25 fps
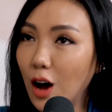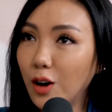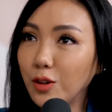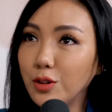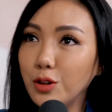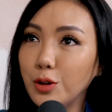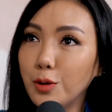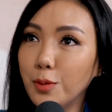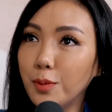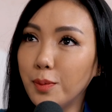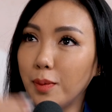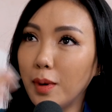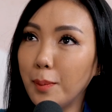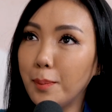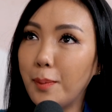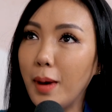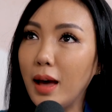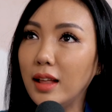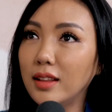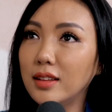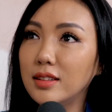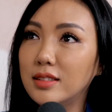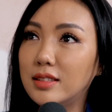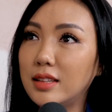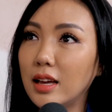How do you
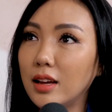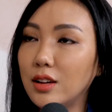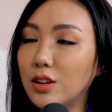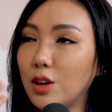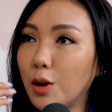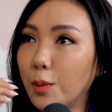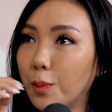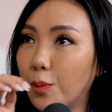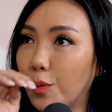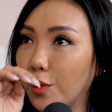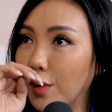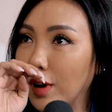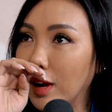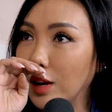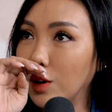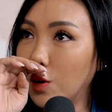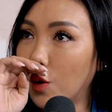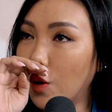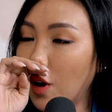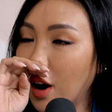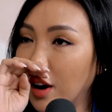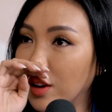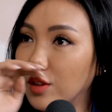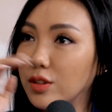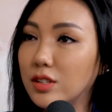balance that in your brain,
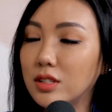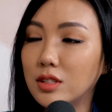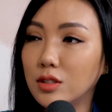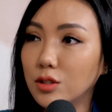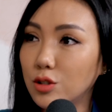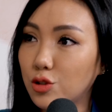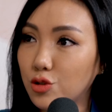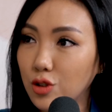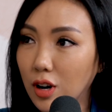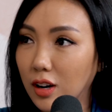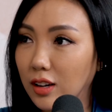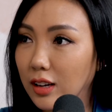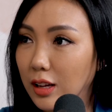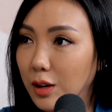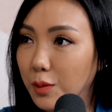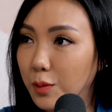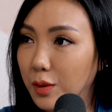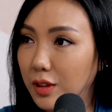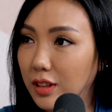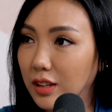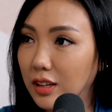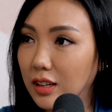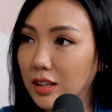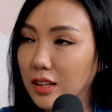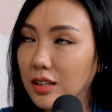or are you still struggling
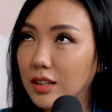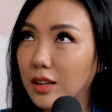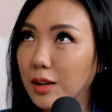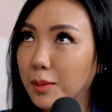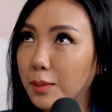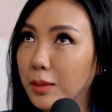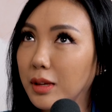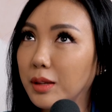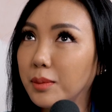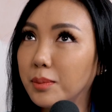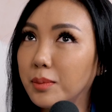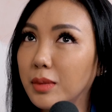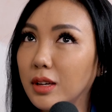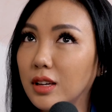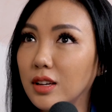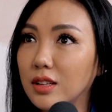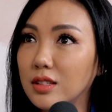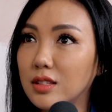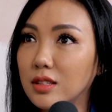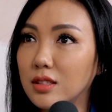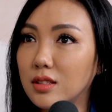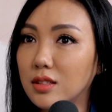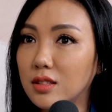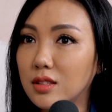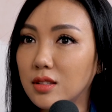with it? I mean,
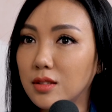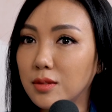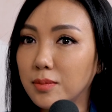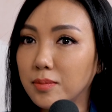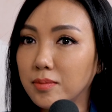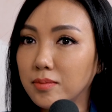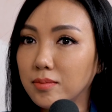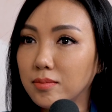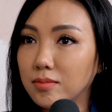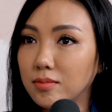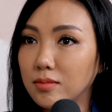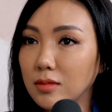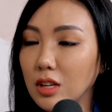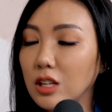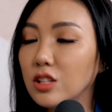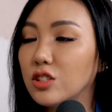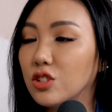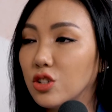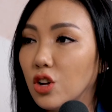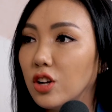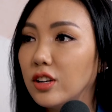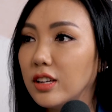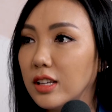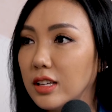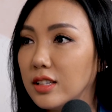because it's
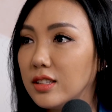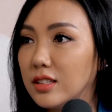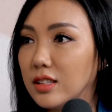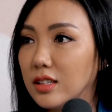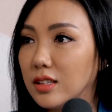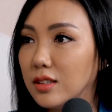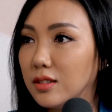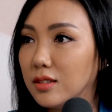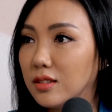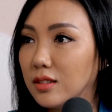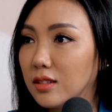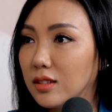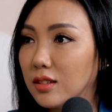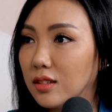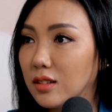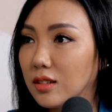not easy.